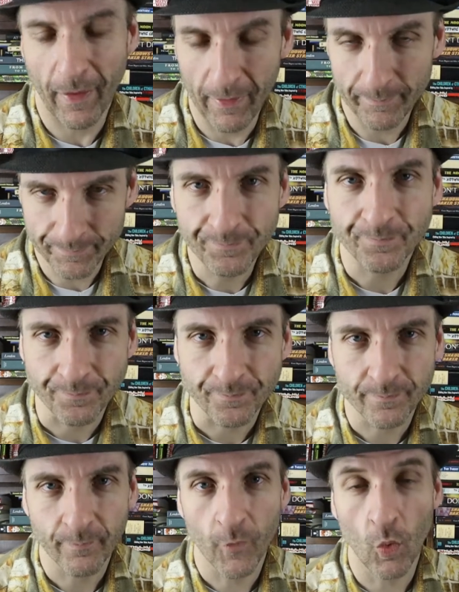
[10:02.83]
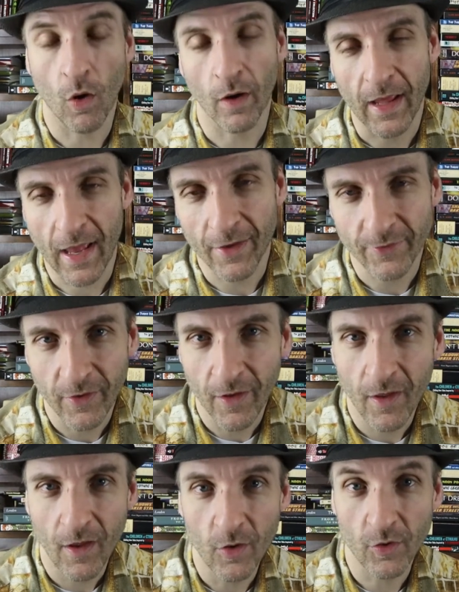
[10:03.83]
bad, who already has,
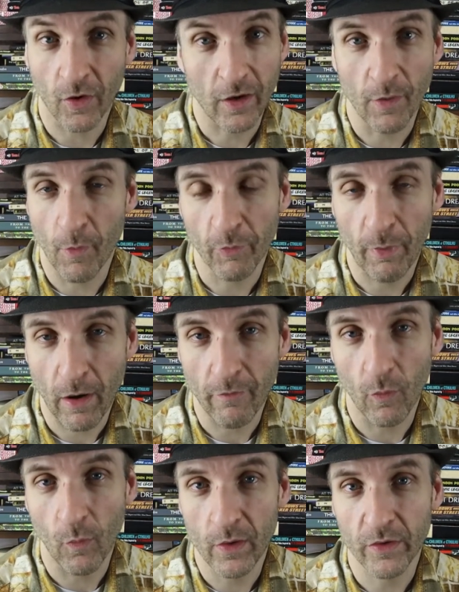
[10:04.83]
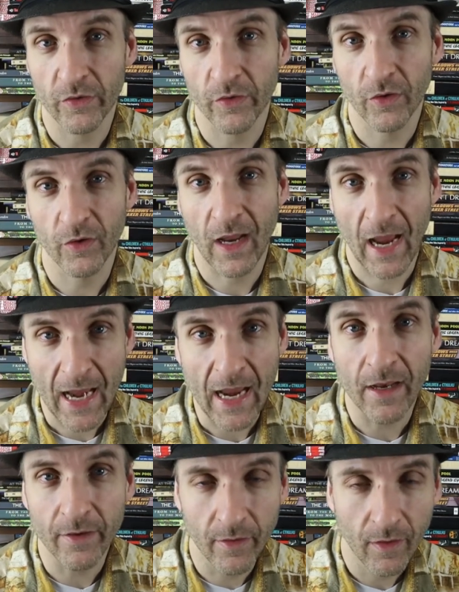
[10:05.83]
who's already the most powerful wizard,
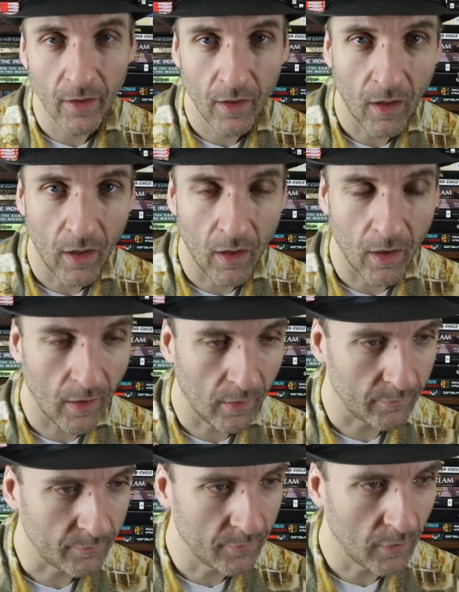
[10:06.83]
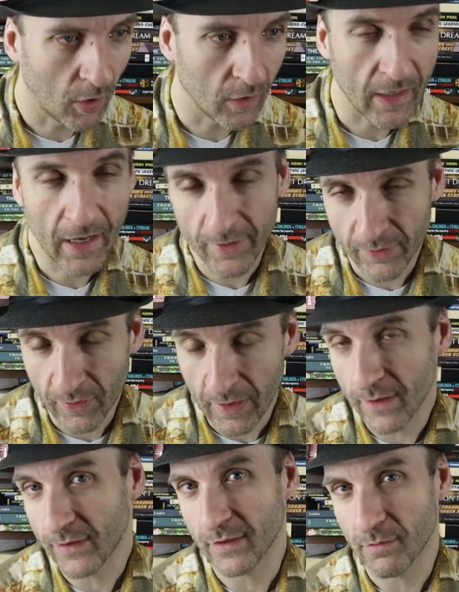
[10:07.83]
and uh, already has the
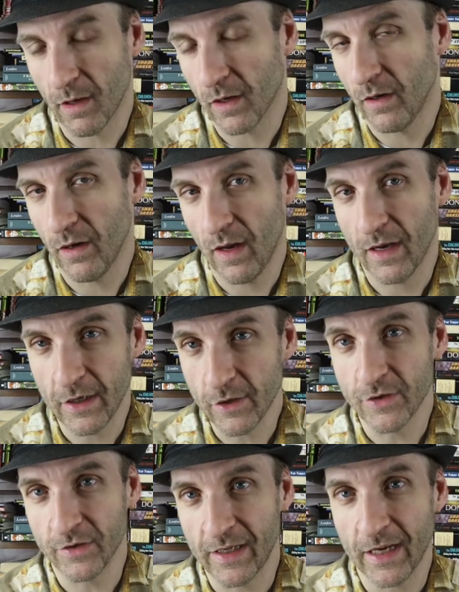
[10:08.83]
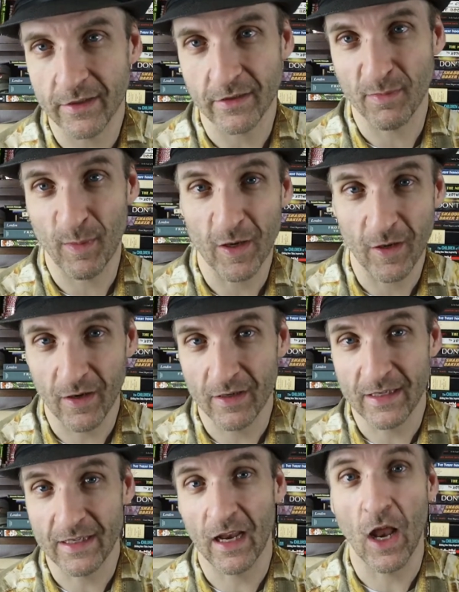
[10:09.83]
Deus Ex Machina, and he uses the Deus Ex Machina
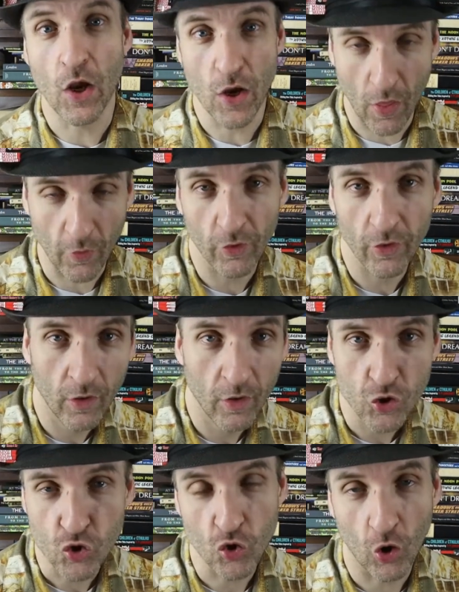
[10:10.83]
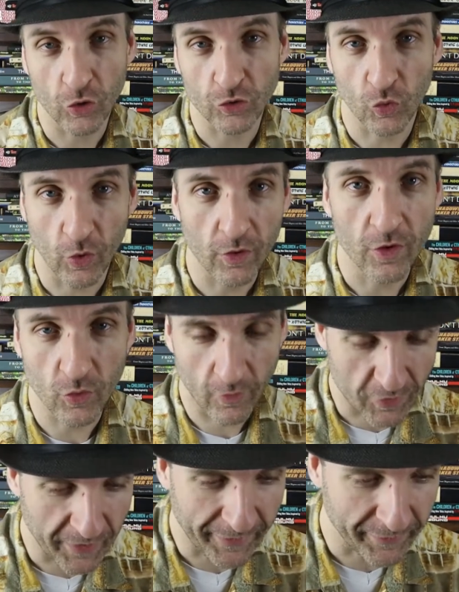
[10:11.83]
to get another strong sword, the sort
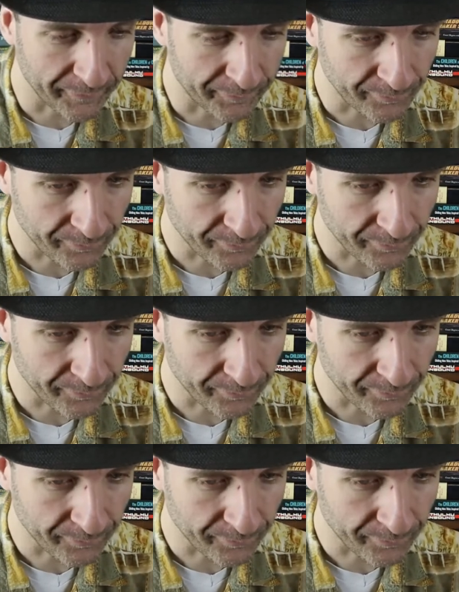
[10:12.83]
of chance.